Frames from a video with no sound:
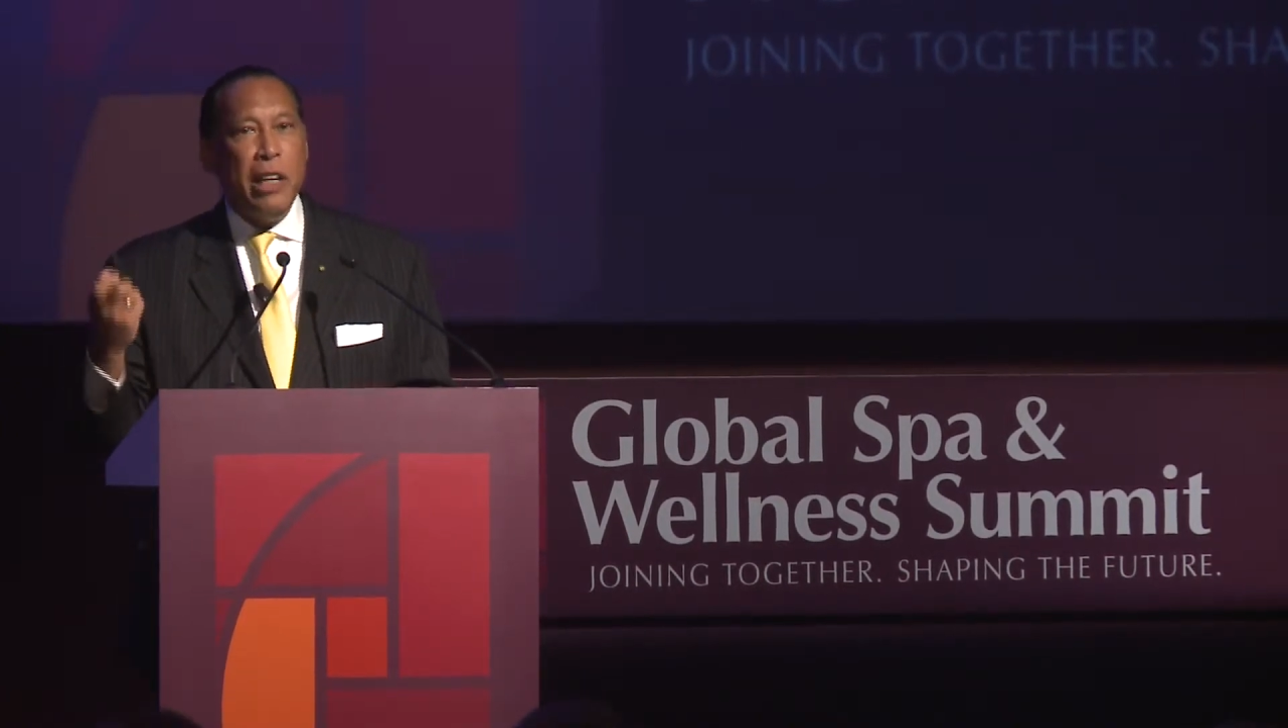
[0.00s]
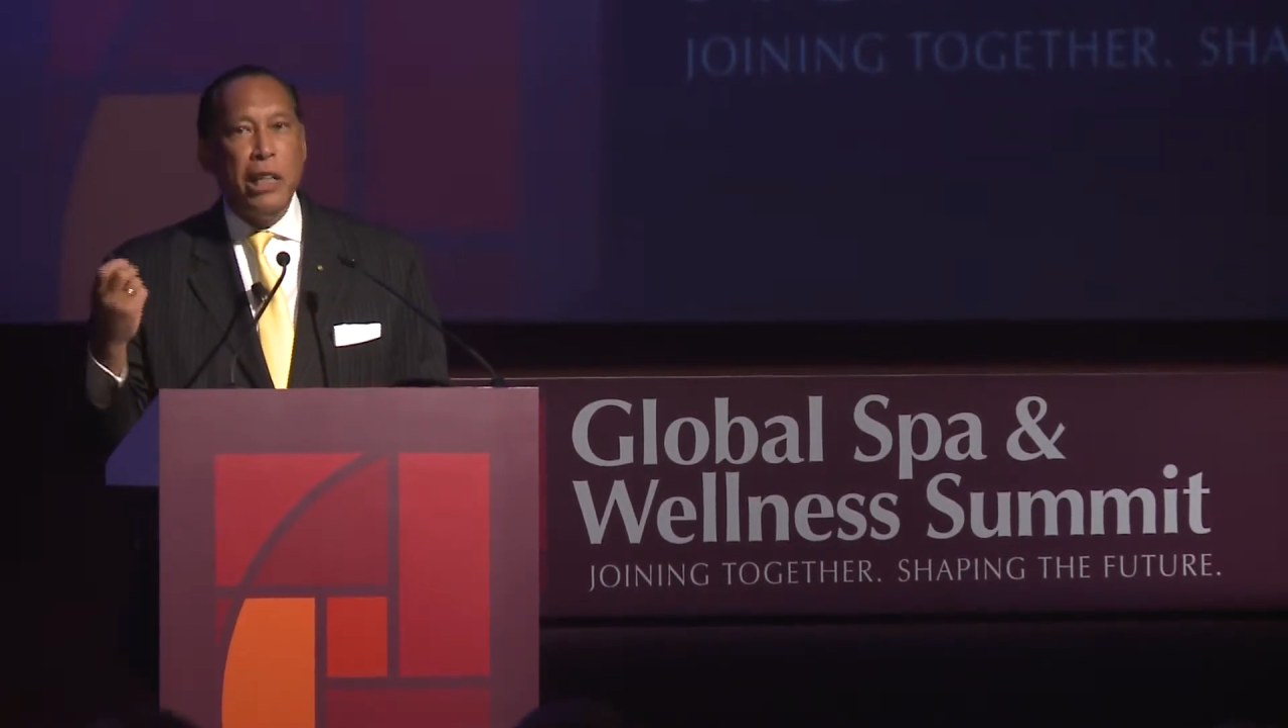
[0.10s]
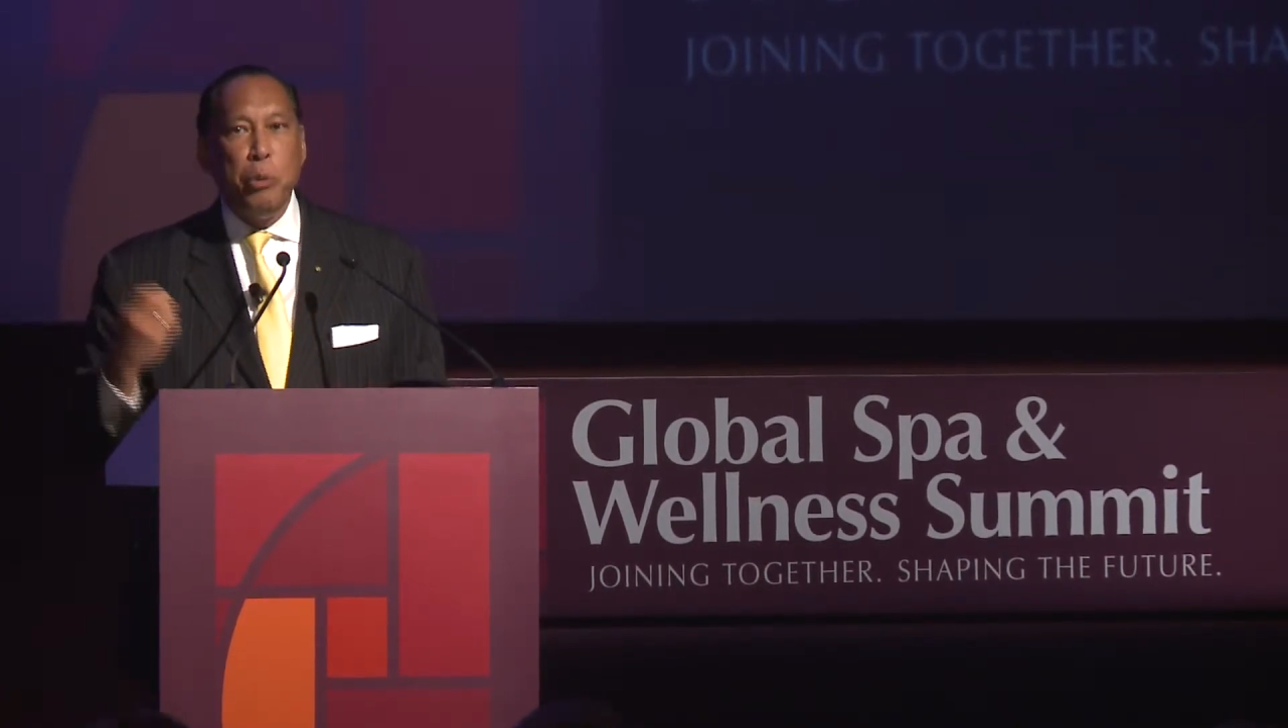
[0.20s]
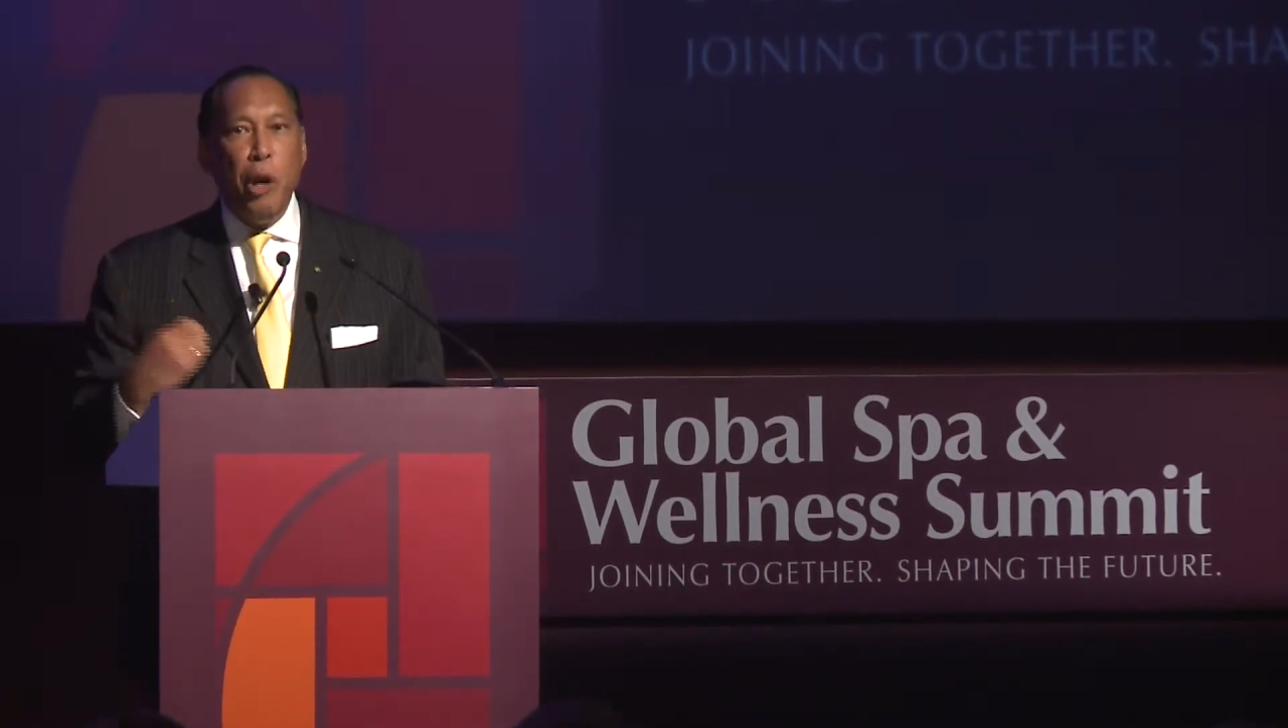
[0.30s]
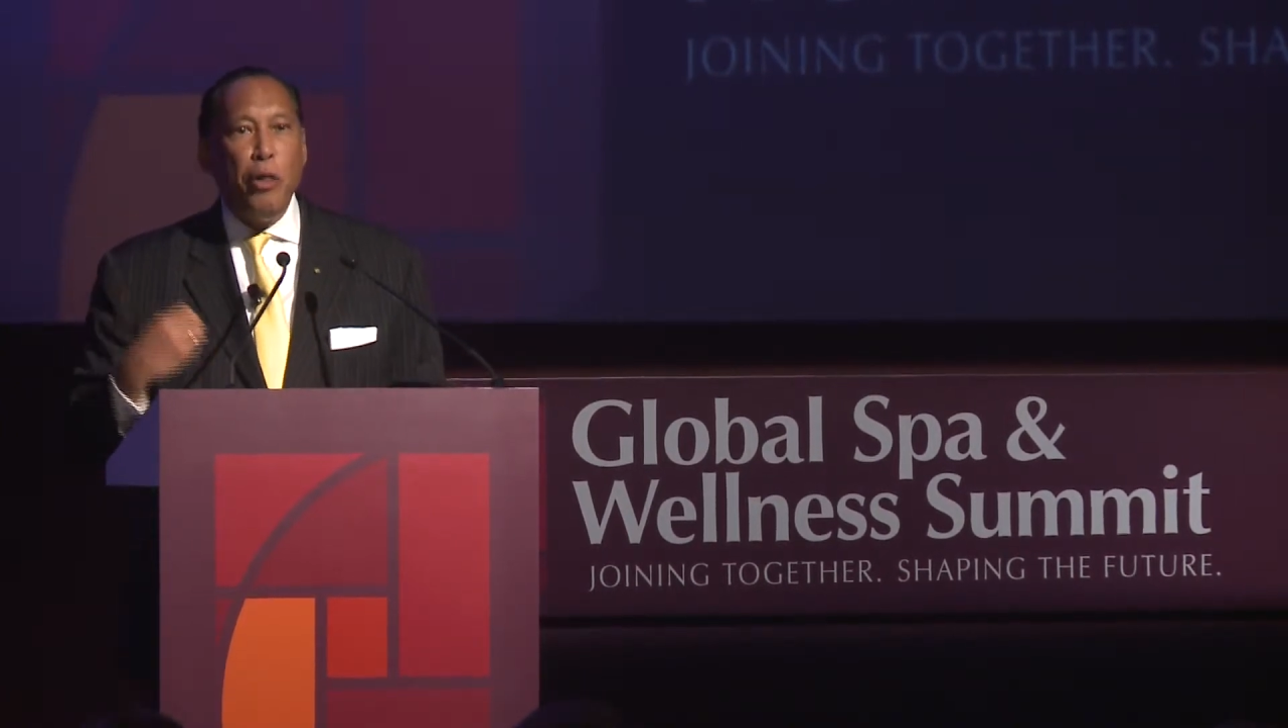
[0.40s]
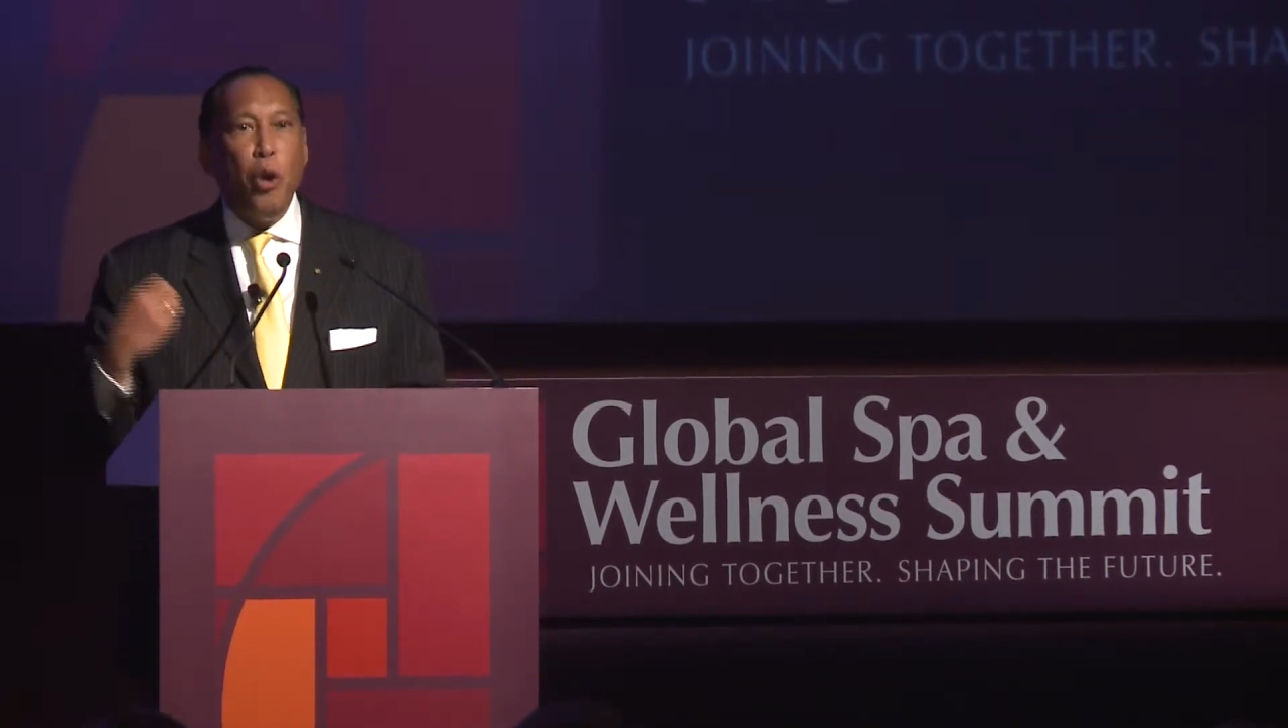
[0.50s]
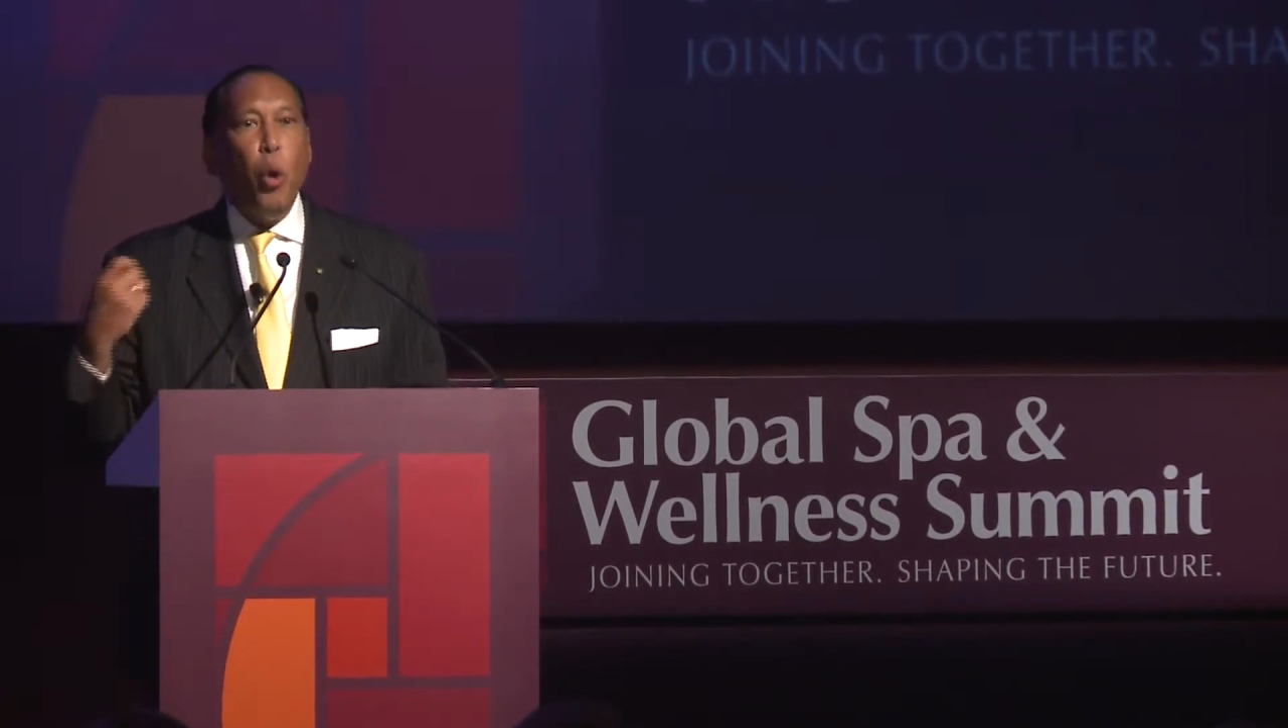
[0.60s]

as we are the